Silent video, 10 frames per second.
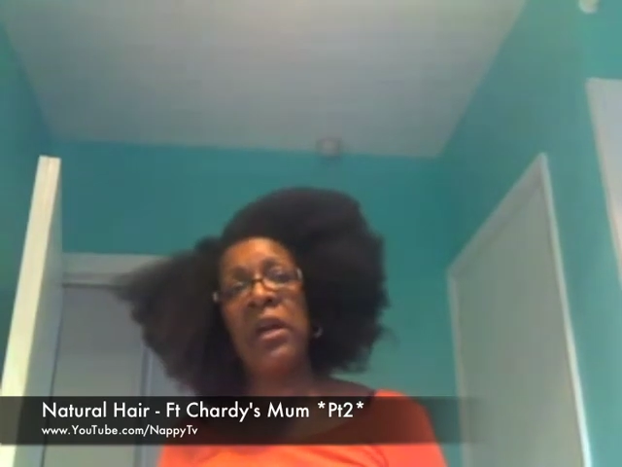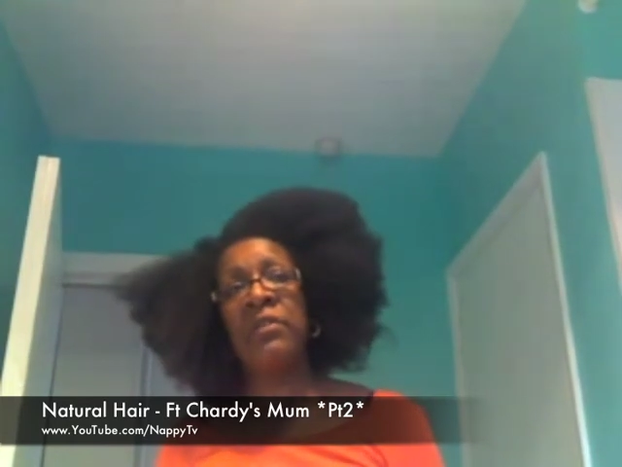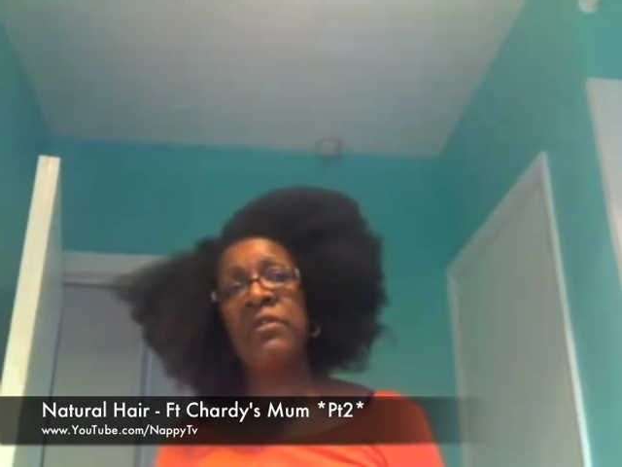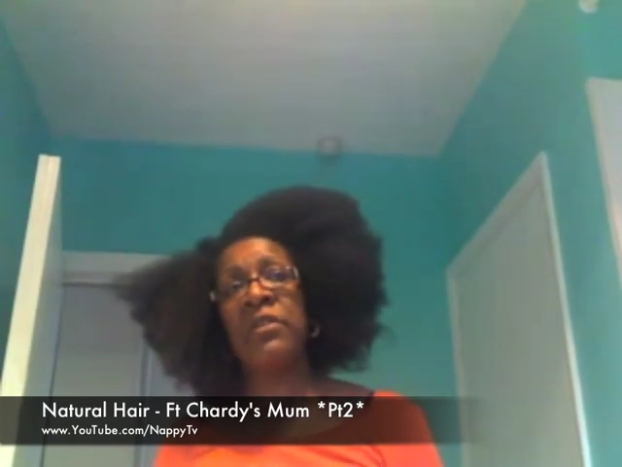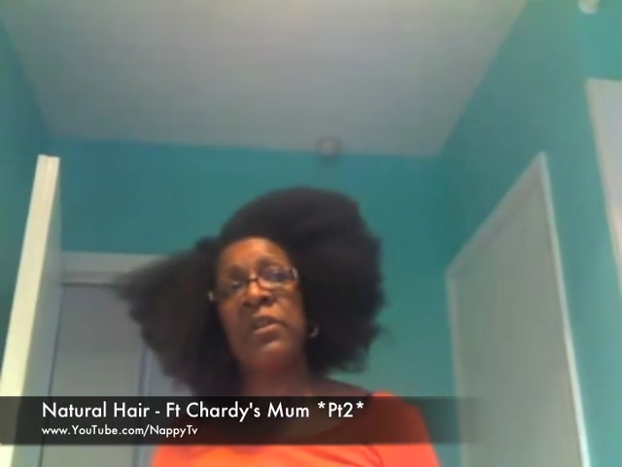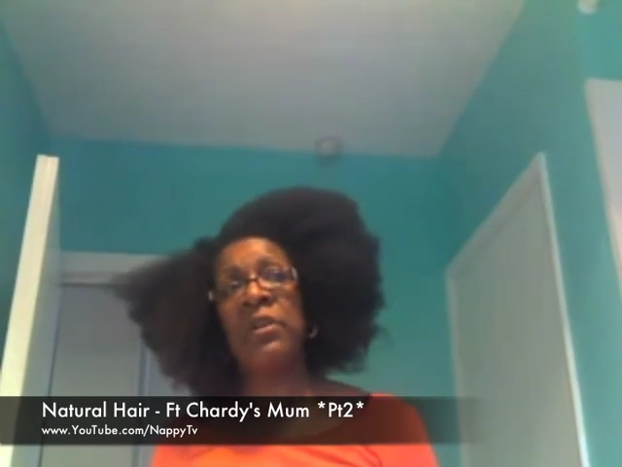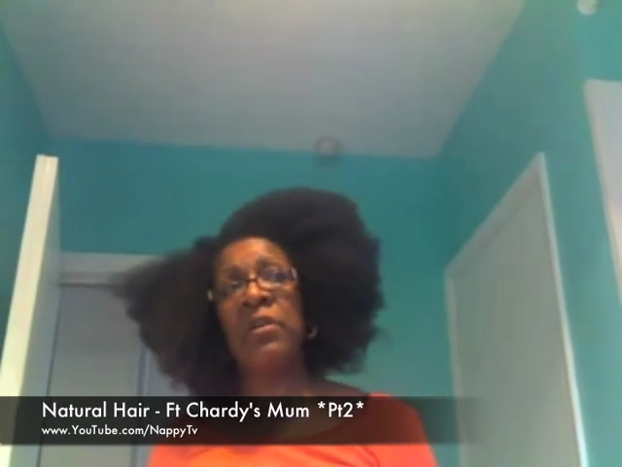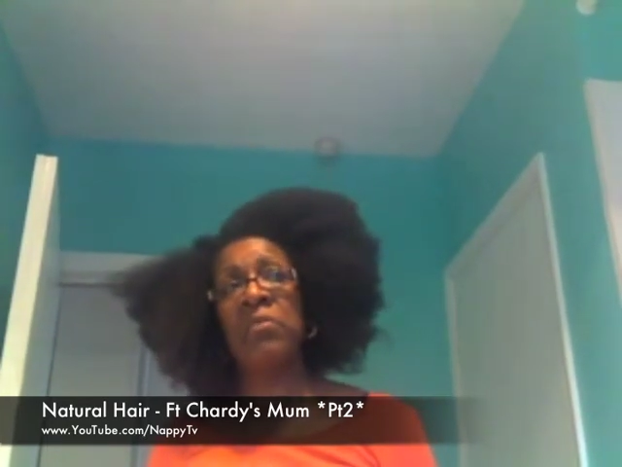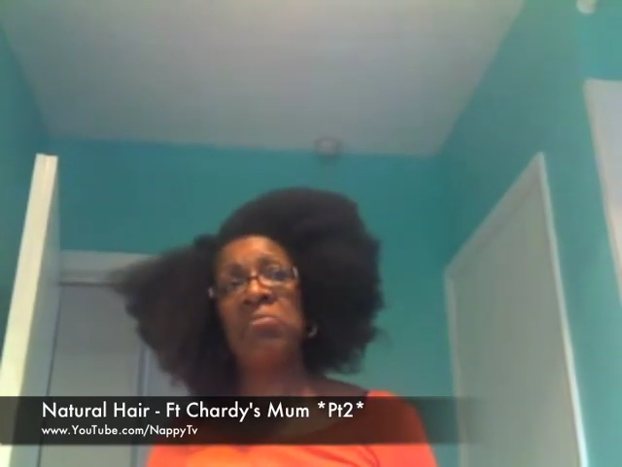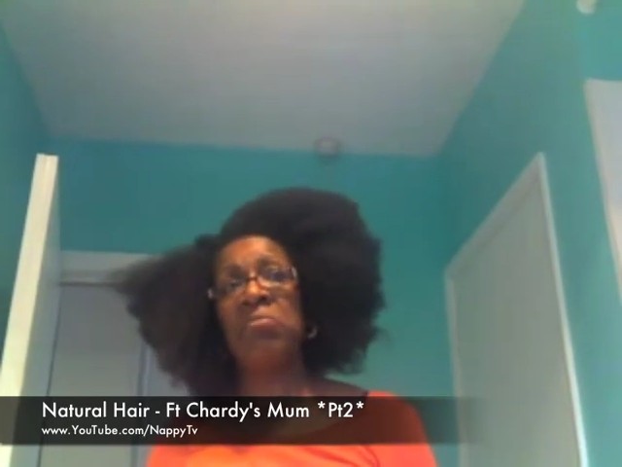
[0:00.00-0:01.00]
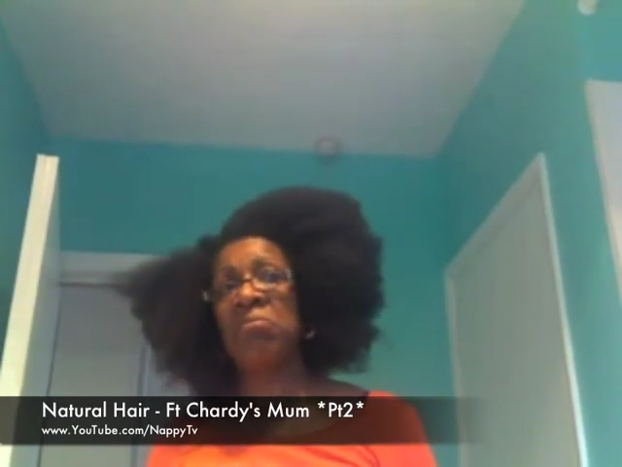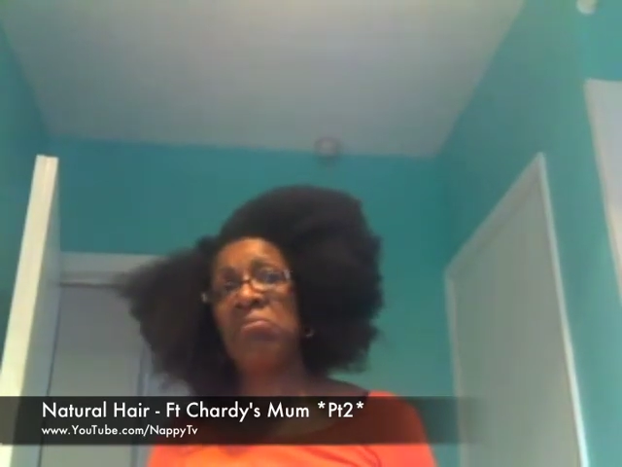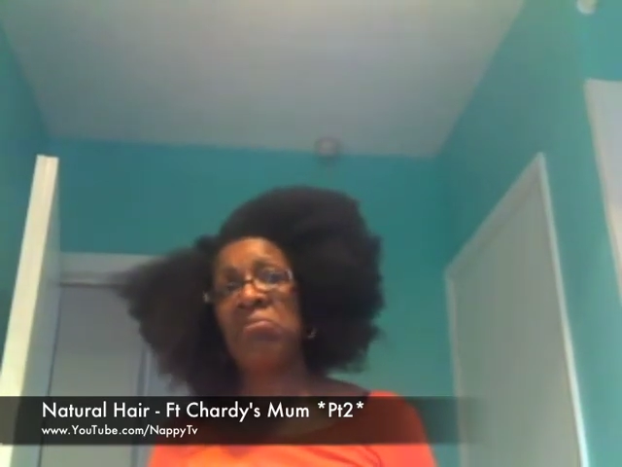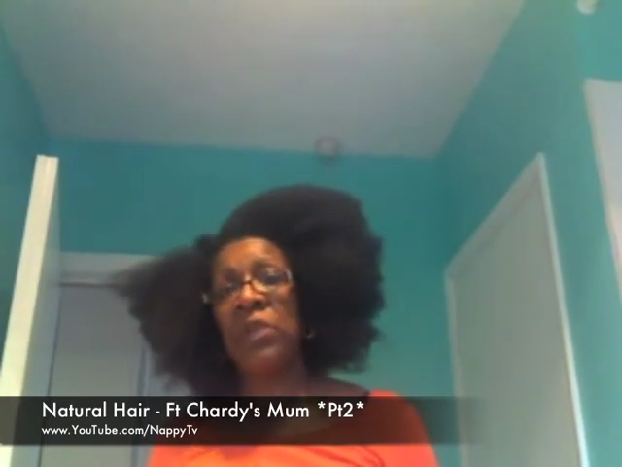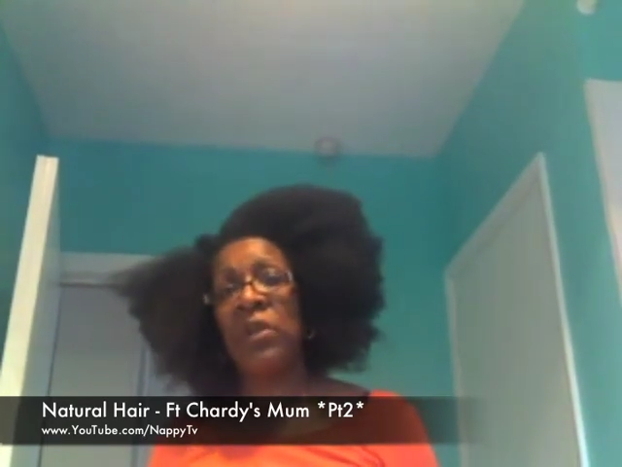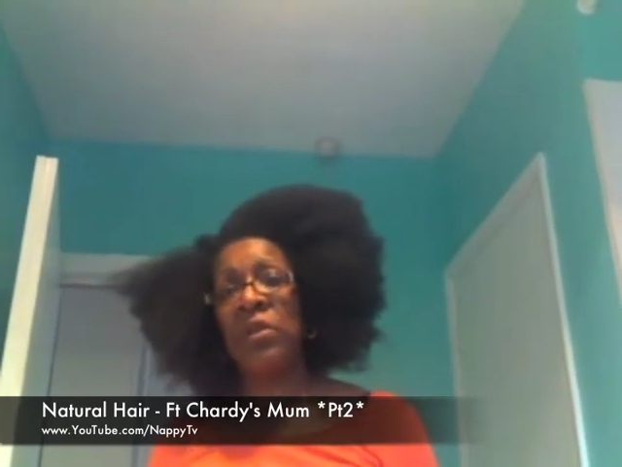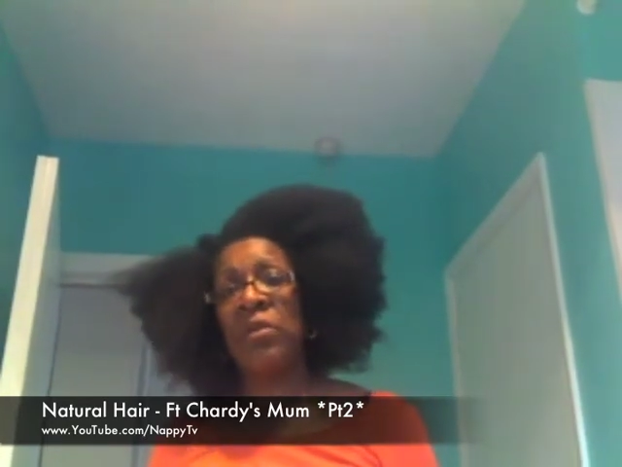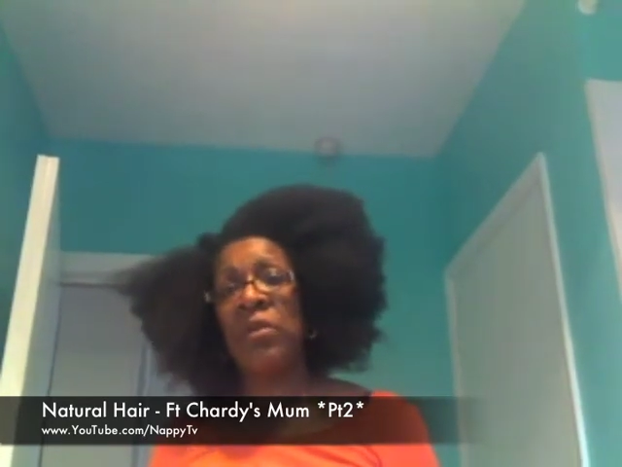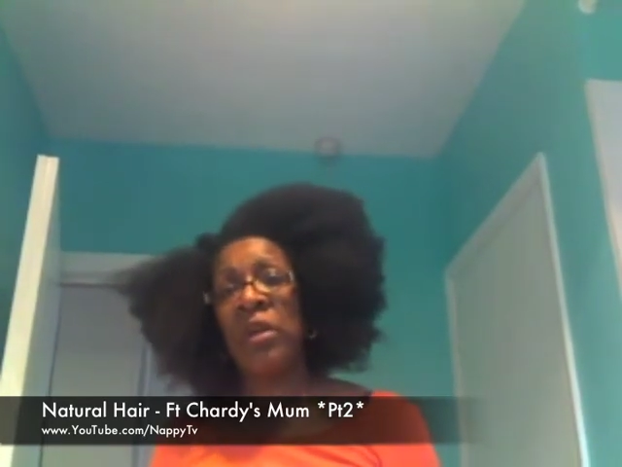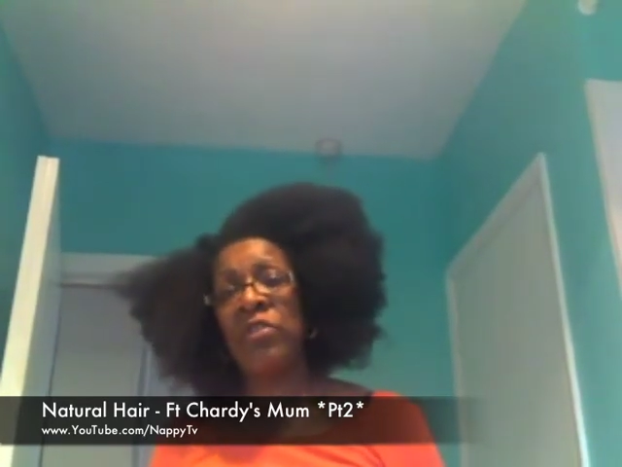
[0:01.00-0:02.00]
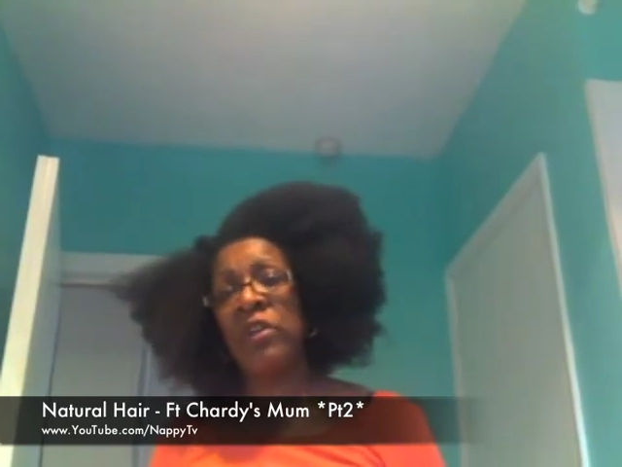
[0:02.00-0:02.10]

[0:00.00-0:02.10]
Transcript: And, you know,